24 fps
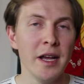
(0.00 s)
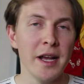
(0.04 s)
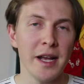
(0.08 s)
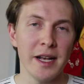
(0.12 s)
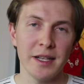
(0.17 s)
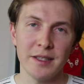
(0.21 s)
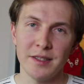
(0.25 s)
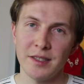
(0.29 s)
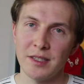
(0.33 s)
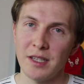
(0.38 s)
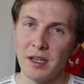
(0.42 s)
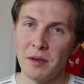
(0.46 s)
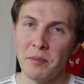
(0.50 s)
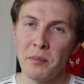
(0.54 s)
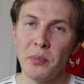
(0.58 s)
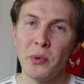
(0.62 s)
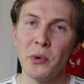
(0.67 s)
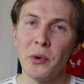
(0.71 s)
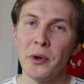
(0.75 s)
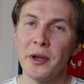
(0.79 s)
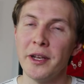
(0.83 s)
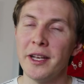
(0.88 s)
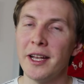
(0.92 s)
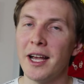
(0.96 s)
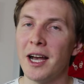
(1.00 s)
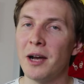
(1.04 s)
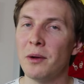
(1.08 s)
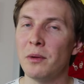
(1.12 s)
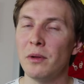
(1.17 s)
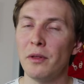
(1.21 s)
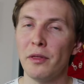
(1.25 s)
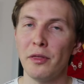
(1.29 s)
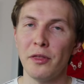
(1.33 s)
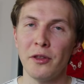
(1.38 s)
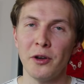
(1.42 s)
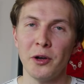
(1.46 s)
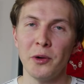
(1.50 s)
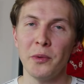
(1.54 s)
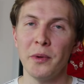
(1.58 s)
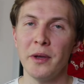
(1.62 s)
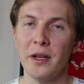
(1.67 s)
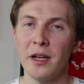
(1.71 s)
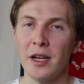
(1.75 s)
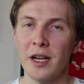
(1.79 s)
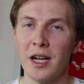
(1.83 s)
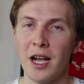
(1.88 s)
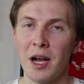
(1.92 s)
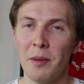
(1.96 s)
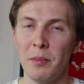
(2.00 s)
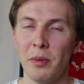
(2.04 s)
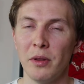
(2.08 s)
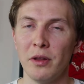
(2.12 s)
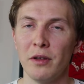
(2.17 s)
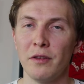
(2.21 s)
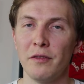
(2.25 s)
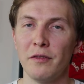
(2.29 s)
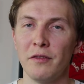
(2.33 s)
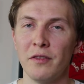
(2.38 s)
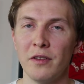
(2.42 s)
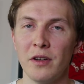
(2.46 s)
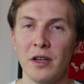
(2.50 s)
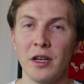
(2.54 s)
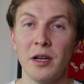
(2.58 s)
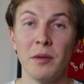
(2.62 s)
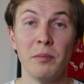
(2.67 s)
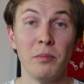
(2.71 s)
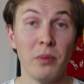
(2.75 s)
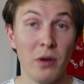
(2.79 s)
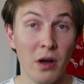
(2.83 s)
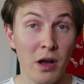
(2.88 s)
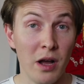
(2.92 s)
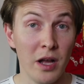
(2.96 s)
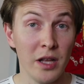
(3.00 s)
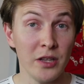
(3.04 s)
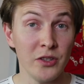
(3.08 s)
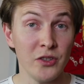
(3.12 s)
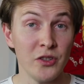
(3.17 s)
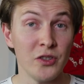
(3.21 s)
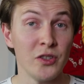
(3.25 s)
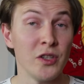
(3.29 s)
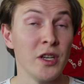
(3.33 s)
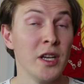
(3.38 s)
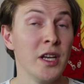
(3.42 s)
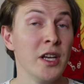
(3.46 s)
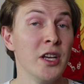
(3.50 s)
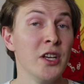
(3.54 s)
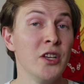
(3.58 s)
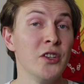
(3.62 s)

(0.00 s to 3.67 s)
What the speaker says: At some point I will throw in a couple of bonds.